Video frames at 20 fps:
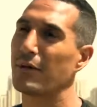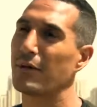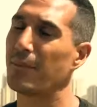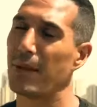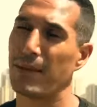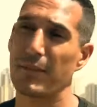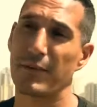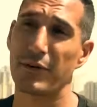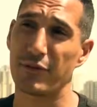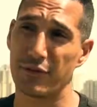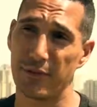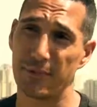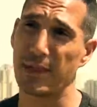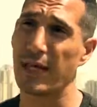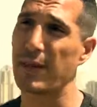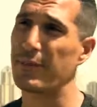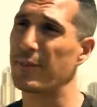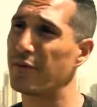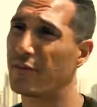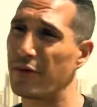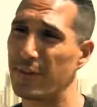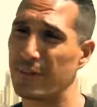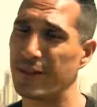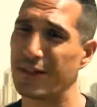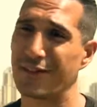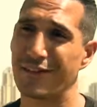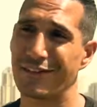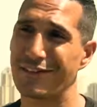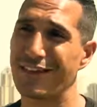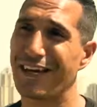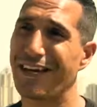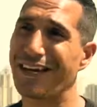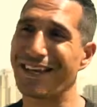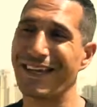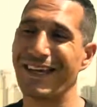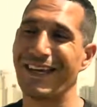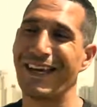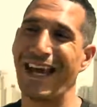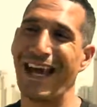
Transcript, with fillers: maybe do some game development on the side.